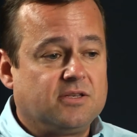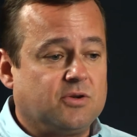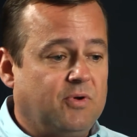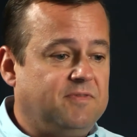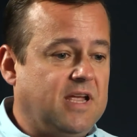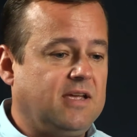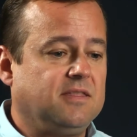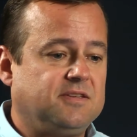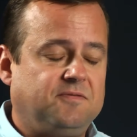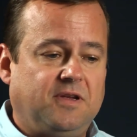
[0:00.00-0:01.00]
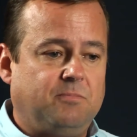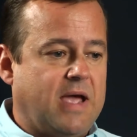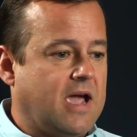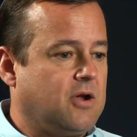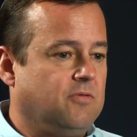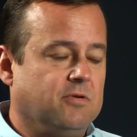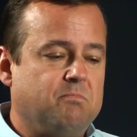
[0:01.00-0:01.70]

So we've taken this feedback over